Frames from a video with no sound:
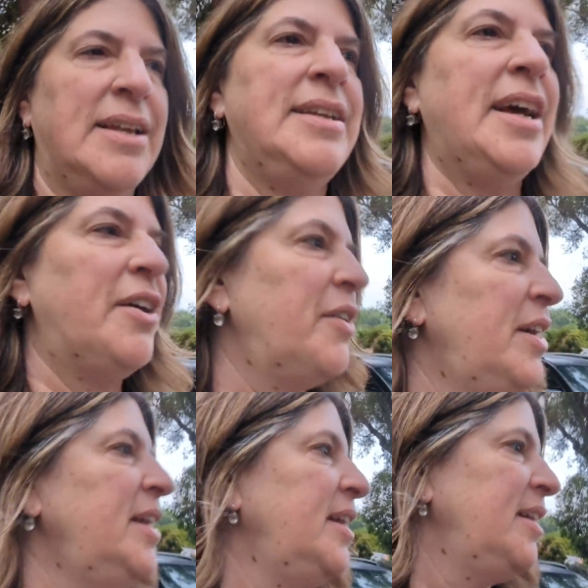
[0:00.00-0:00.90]
Now,
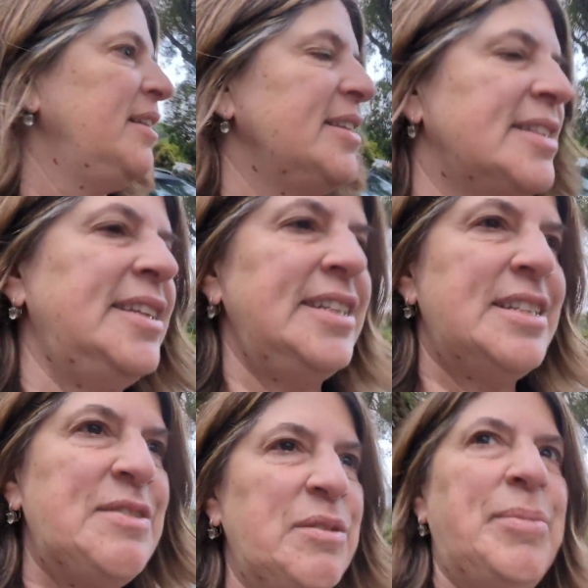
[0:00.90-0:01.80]
this leads
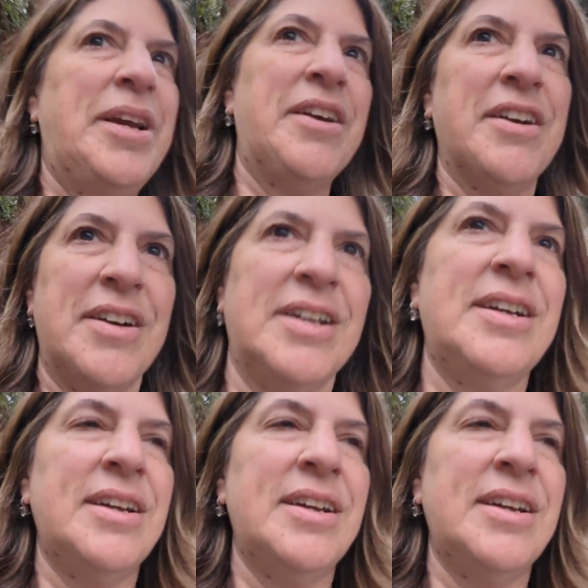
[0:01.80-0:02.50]
to a bigger